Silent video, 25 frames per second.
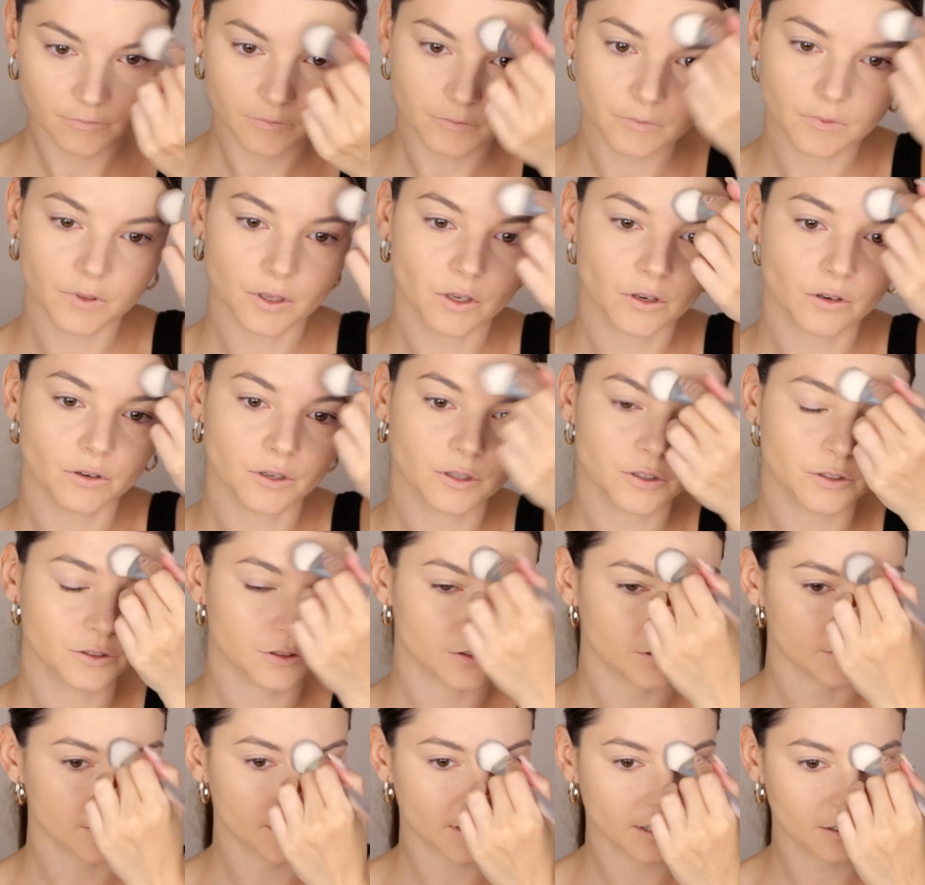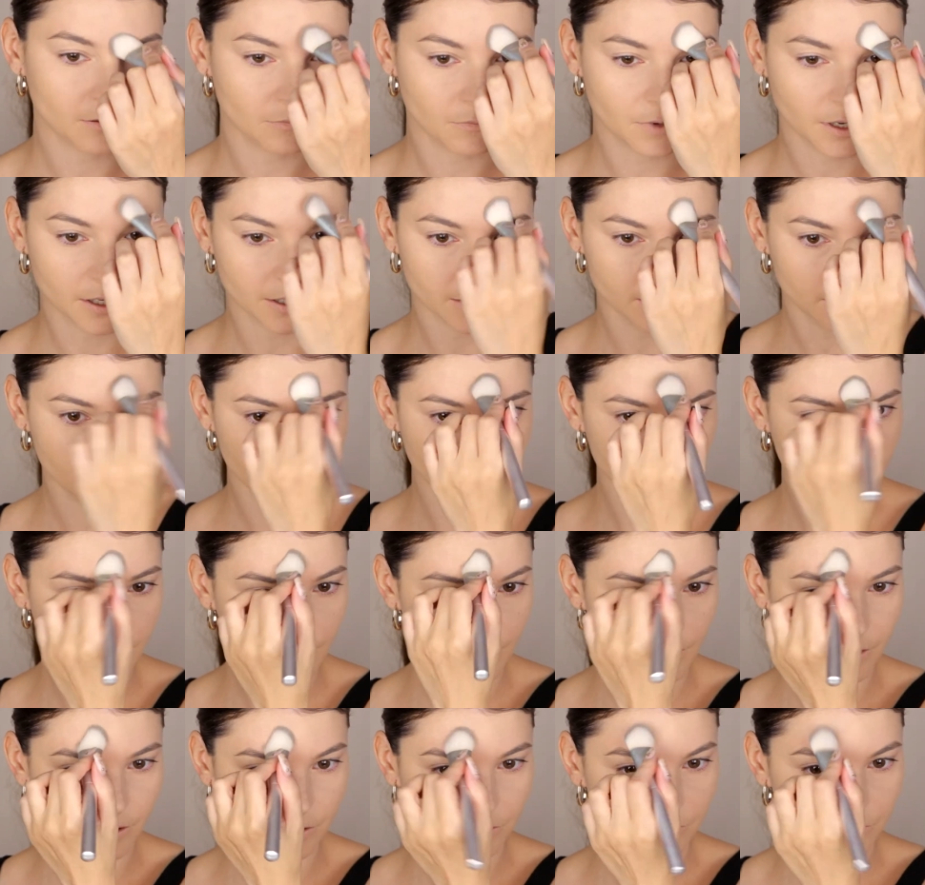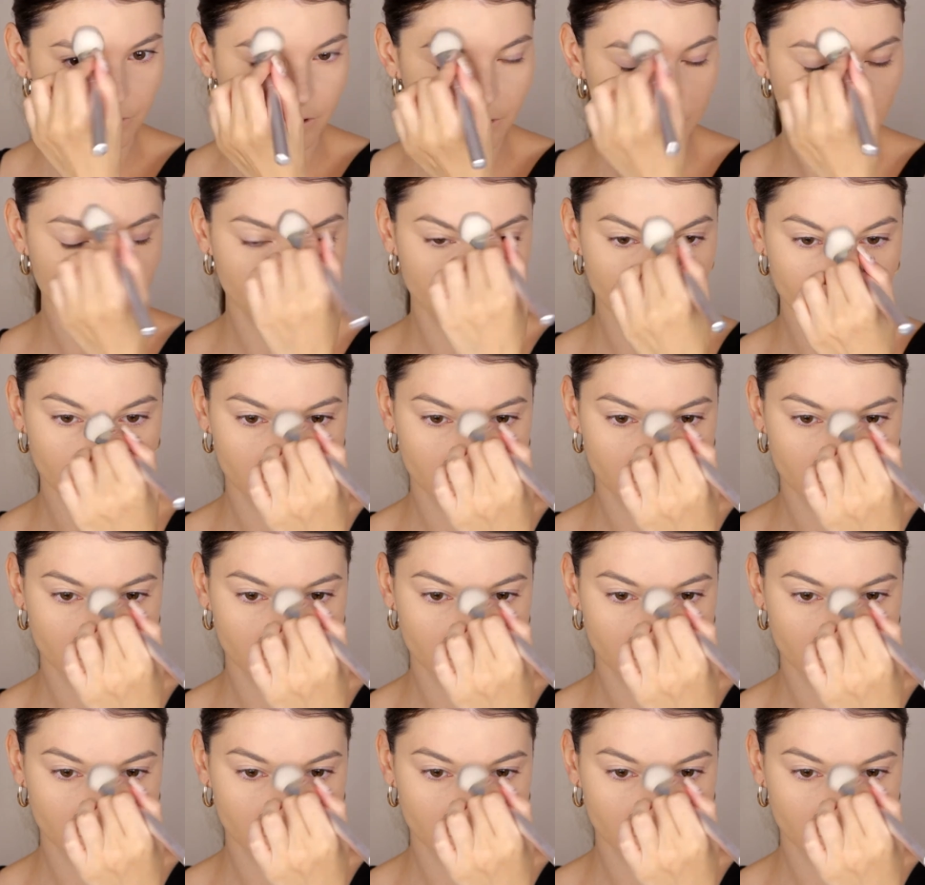I'm going to set my T-zone.